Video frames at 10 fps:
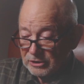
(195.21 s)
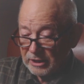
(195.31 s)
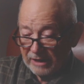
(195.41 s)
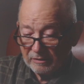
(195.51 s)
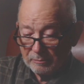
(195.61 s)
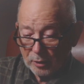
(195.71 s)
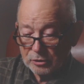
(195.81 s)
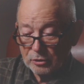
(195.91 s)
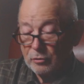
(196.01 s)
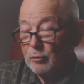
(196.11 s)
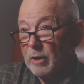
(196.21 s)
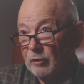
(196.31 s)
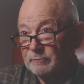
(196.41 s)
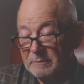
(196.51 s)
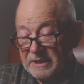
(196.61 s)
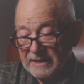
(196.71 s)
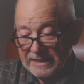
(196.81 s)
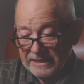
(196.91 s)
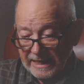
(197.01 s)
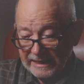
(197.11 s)
each and every person who helped me
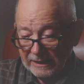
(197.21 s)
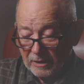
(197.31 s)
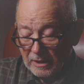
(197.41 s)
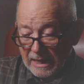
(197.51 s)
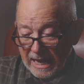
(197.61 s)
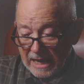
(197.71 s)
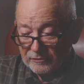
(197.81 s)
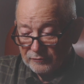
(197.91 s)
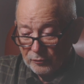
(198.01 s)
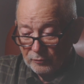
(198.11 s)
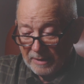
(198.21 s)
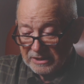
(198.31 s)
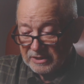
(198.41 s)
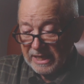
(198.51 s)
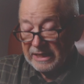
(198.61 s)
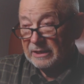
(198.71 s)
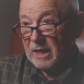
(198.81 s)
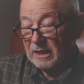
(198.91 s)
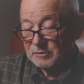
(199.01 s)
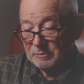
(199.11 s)
that day and through my stay in
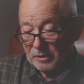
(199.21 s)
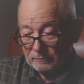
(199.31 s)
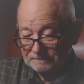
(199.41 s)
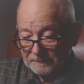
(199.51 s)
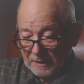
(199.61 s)
the hospital.